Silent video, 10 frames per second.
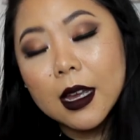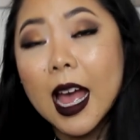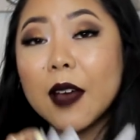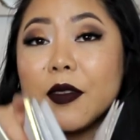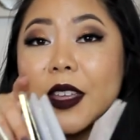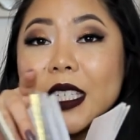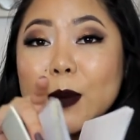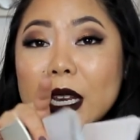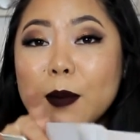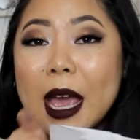I have this
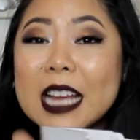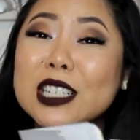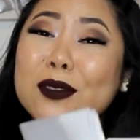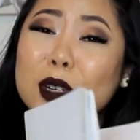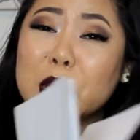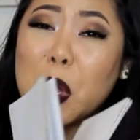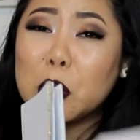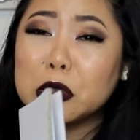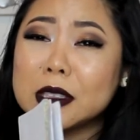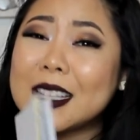many pages for
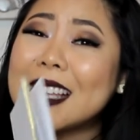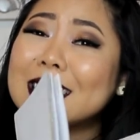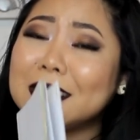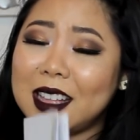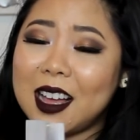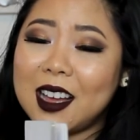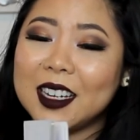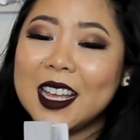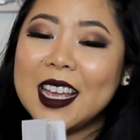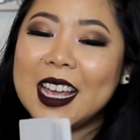notes. That's a lot.
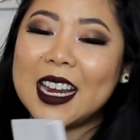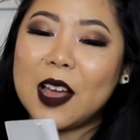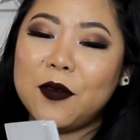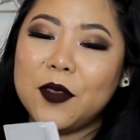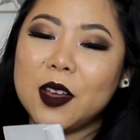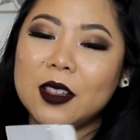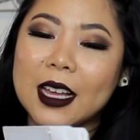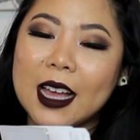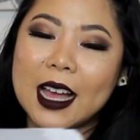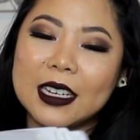And I feel
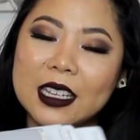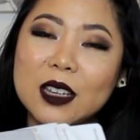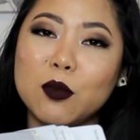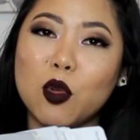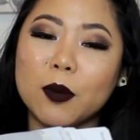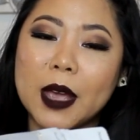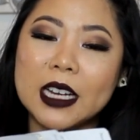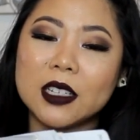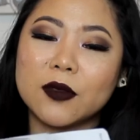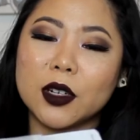like I need more
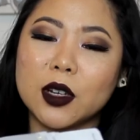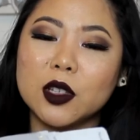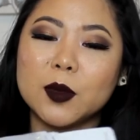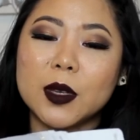pages for notes